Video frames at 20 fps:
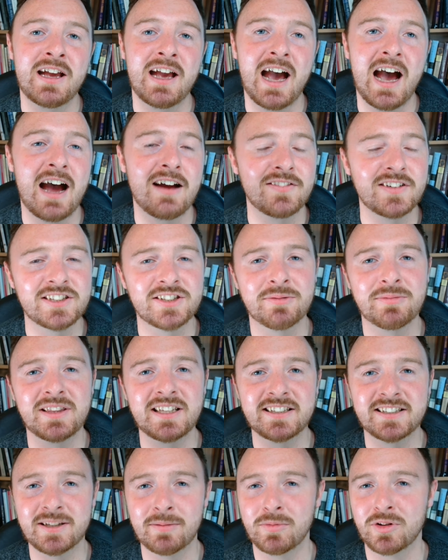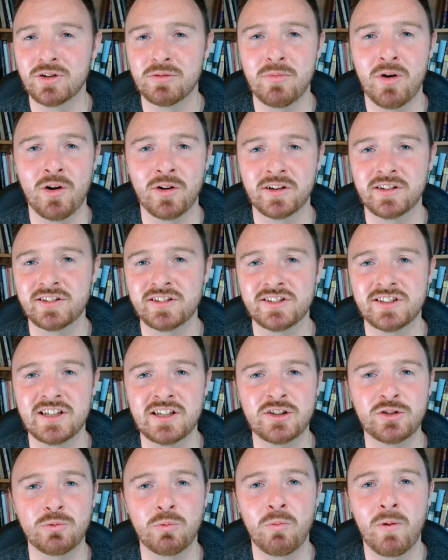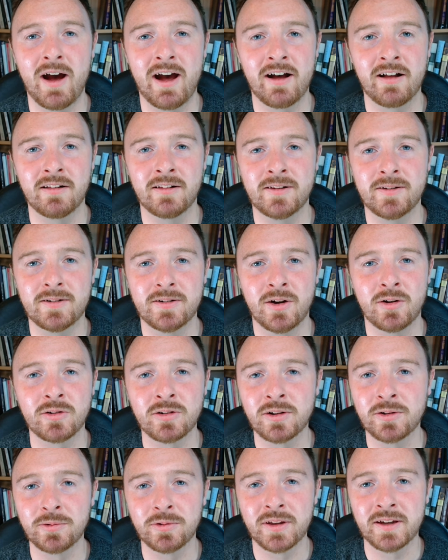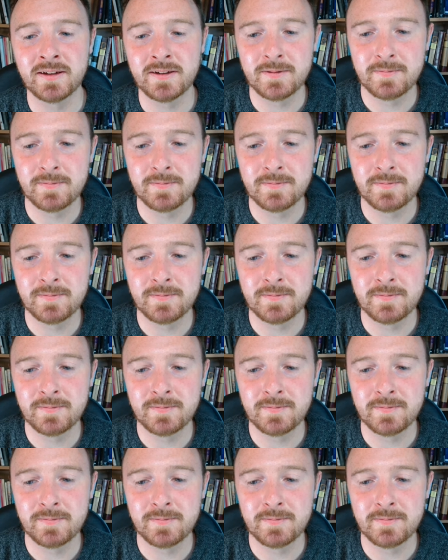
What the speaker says: having some of these similar marks as well on clothing.